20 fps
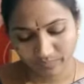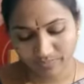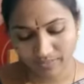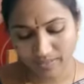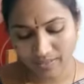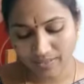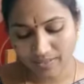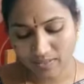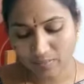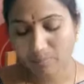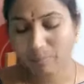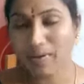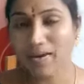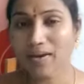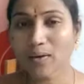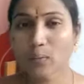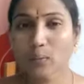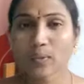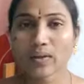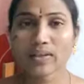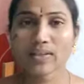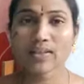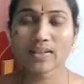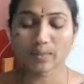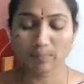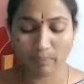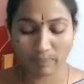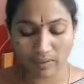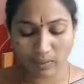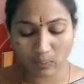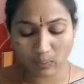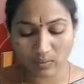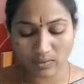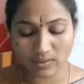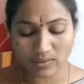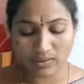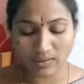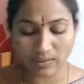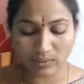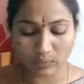Next, penguins.
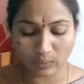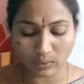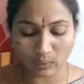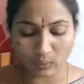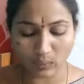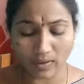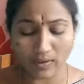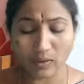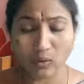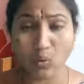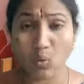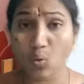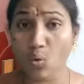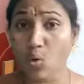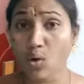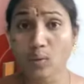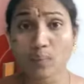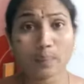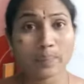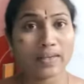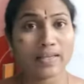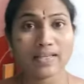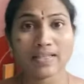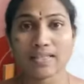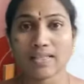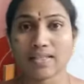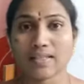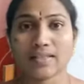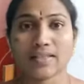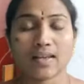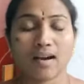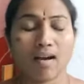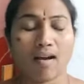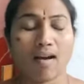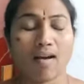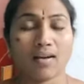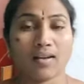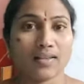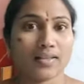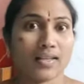Penguins live in very cold places.
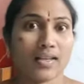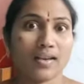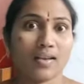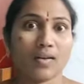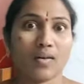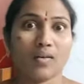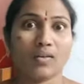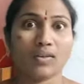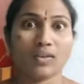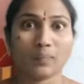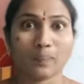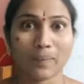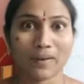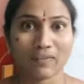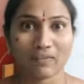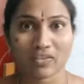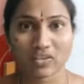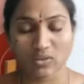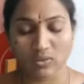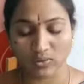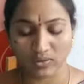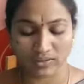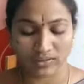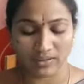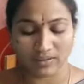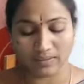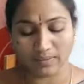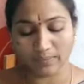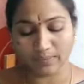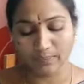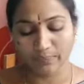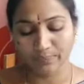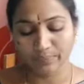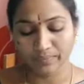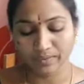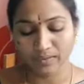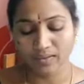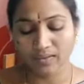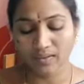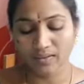penguins
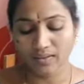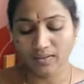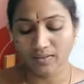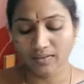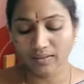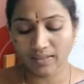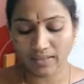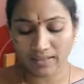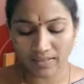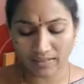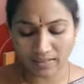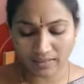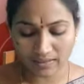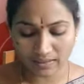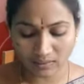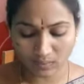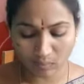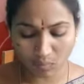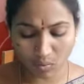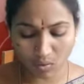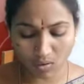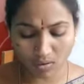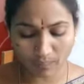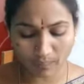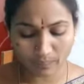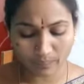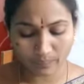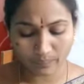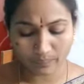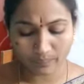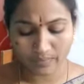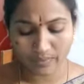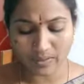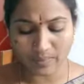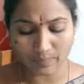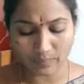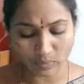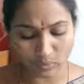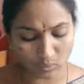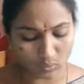They collect small
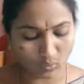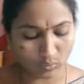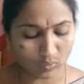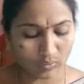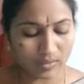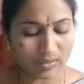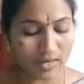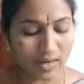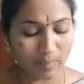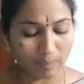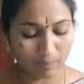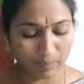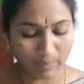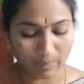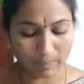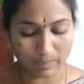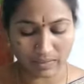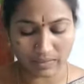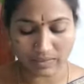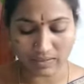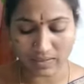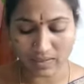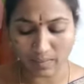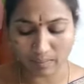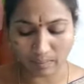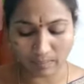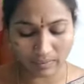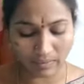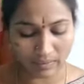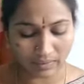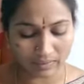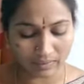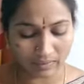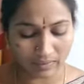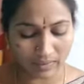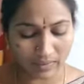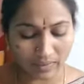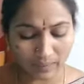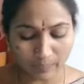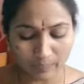some stones and pebbles and make
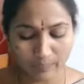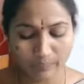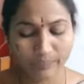their